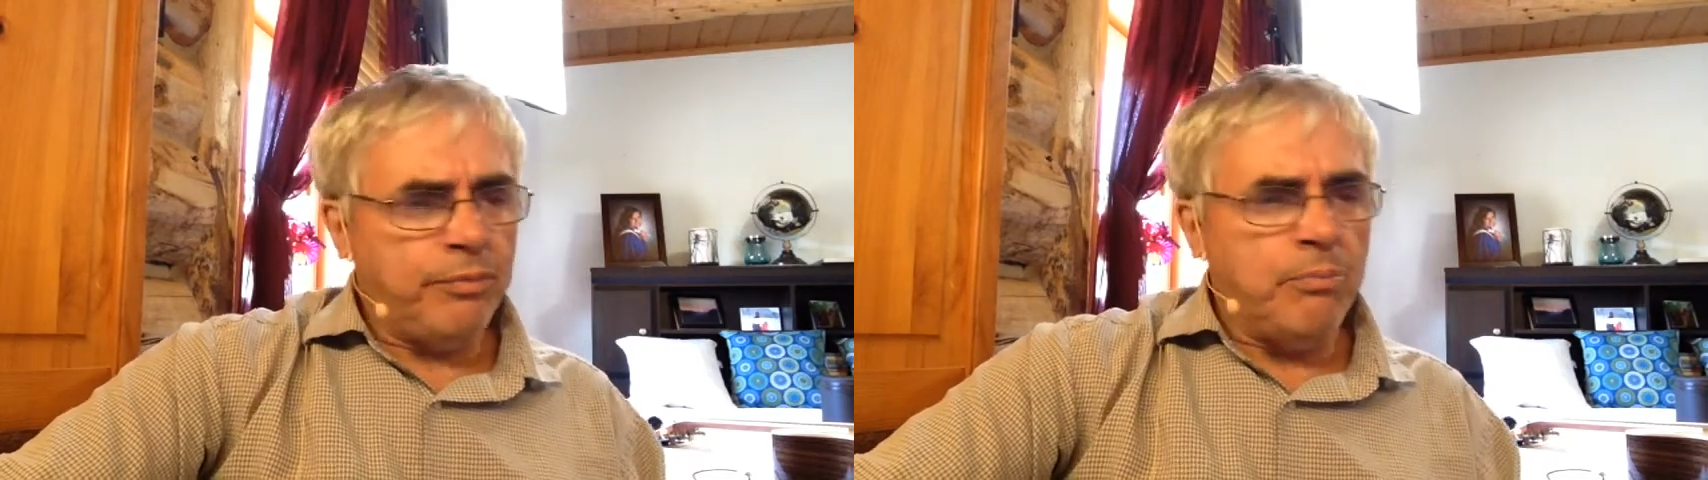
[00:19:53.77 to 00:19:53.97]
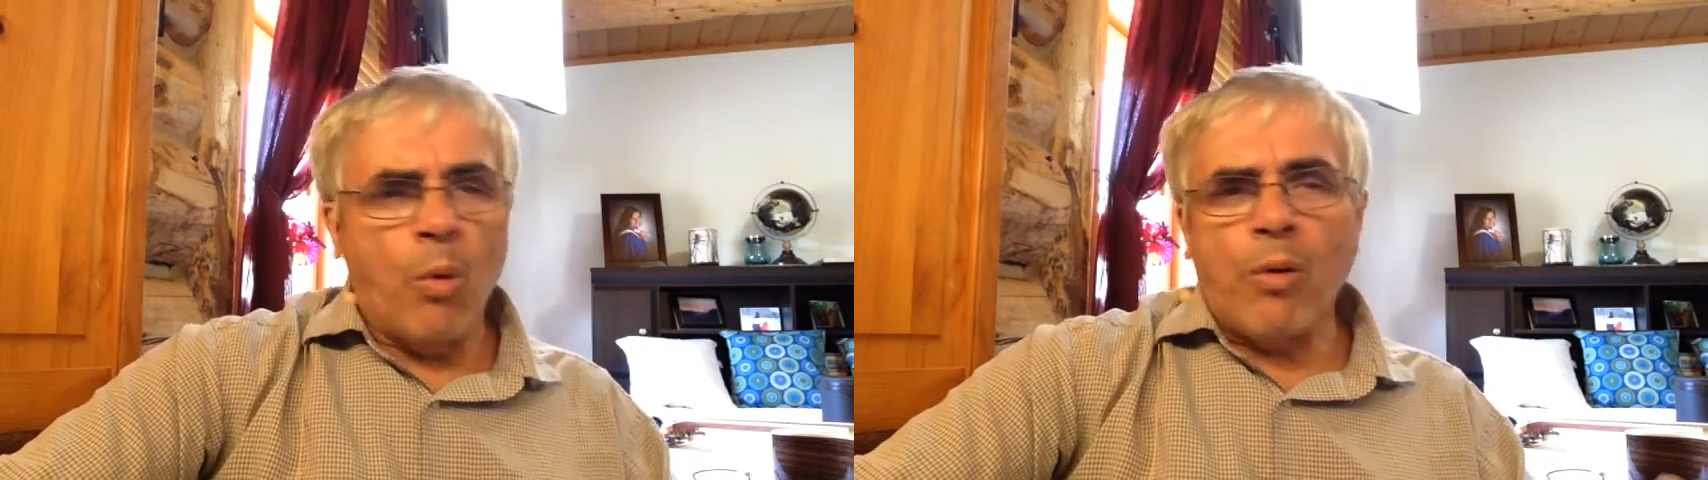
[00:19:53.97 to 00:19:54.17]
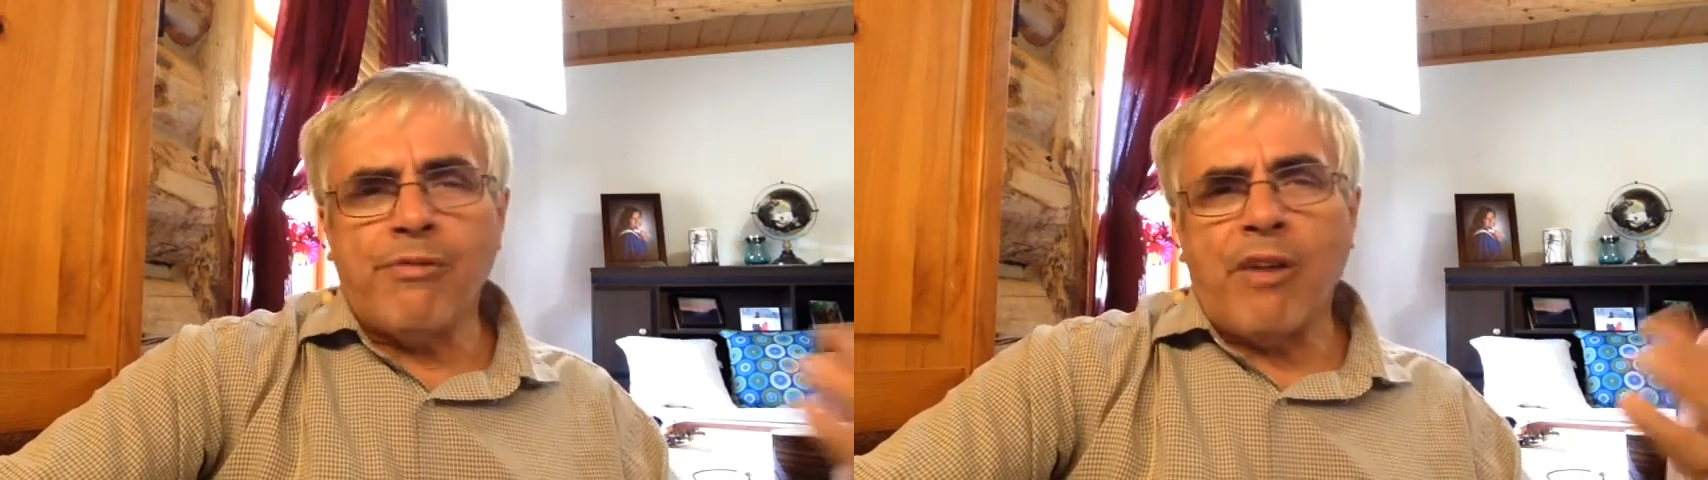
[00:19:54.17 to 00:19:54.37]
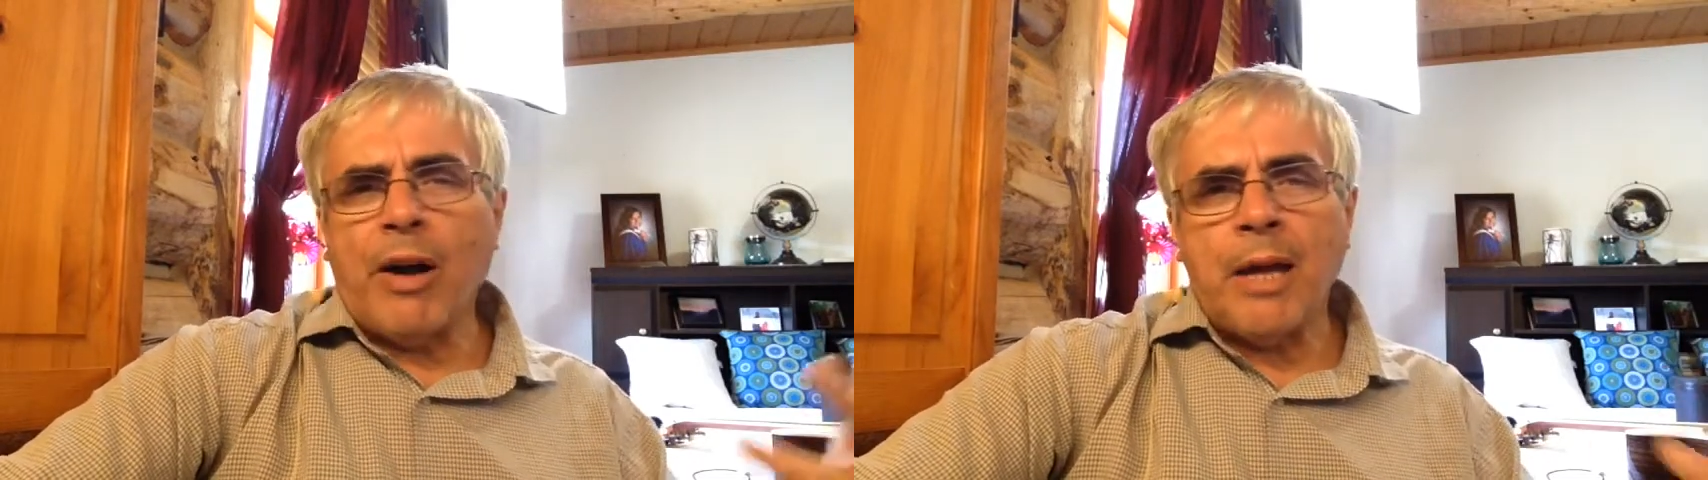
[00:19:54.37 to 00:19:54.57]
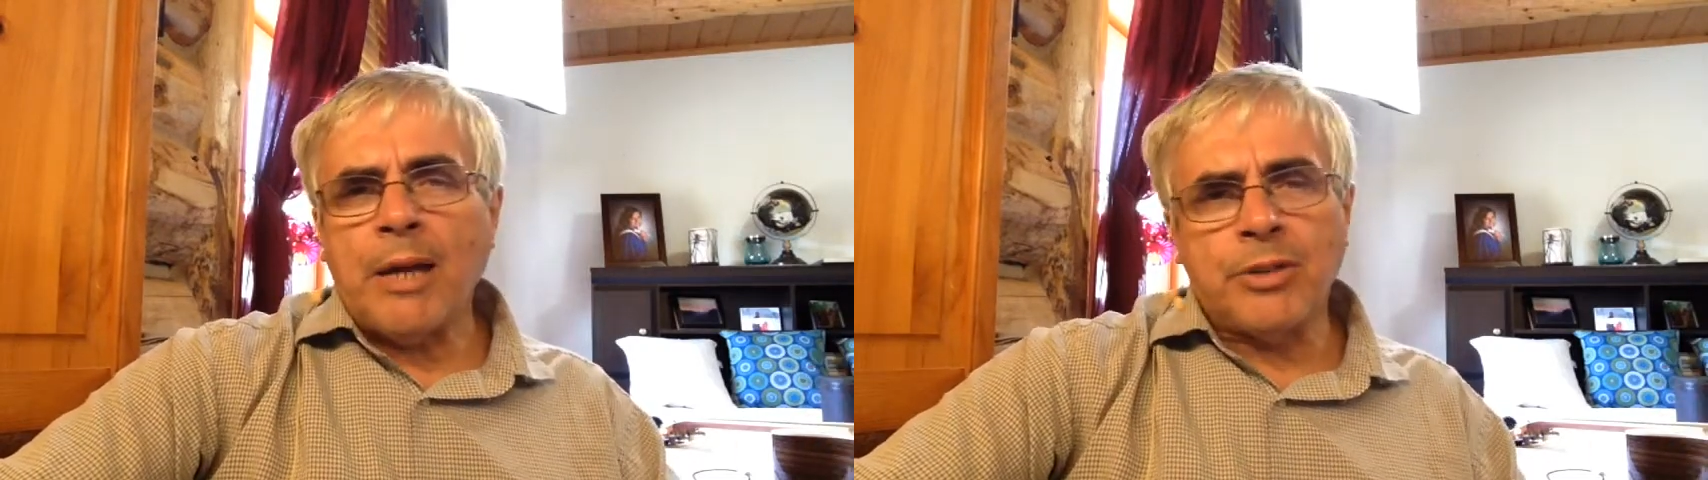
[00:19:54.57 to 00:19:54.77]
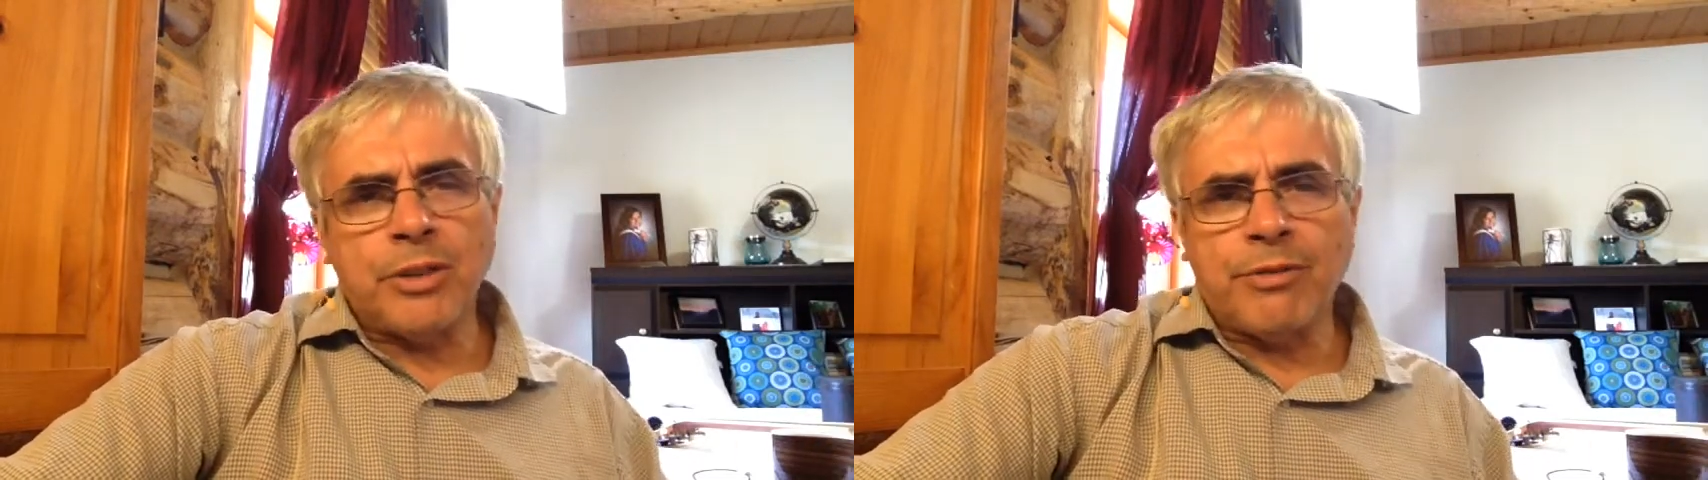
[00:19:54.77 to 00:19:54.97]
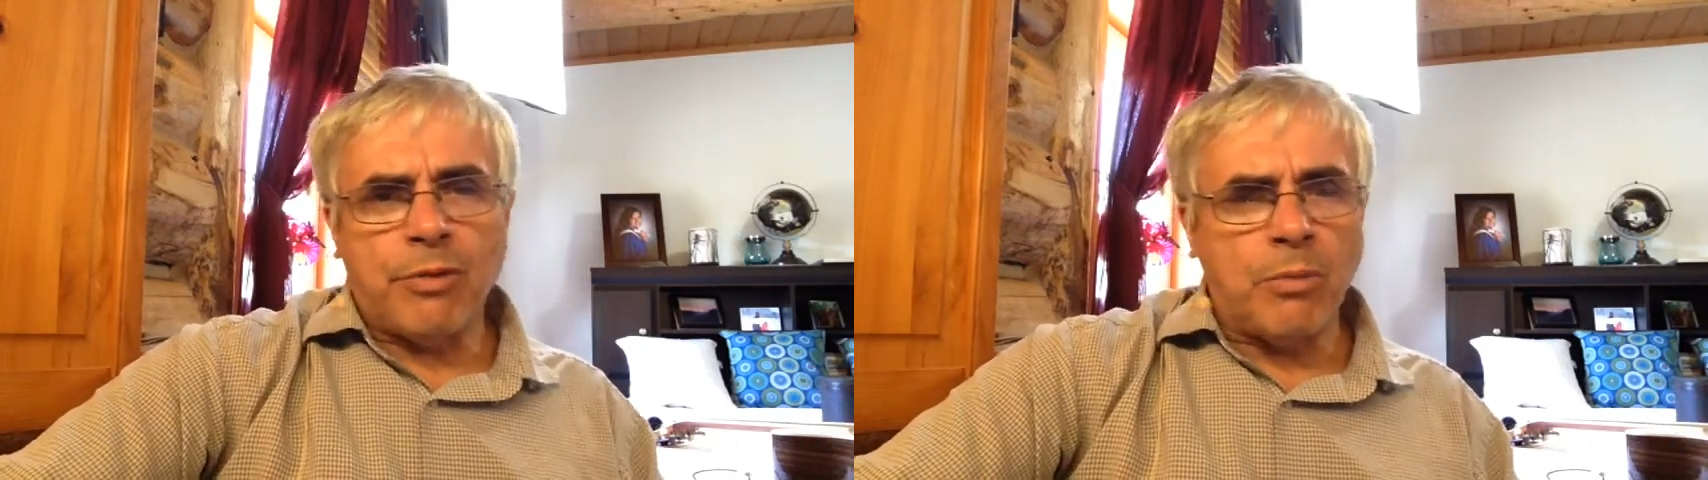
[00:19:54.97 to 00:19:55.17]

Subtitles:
more finances for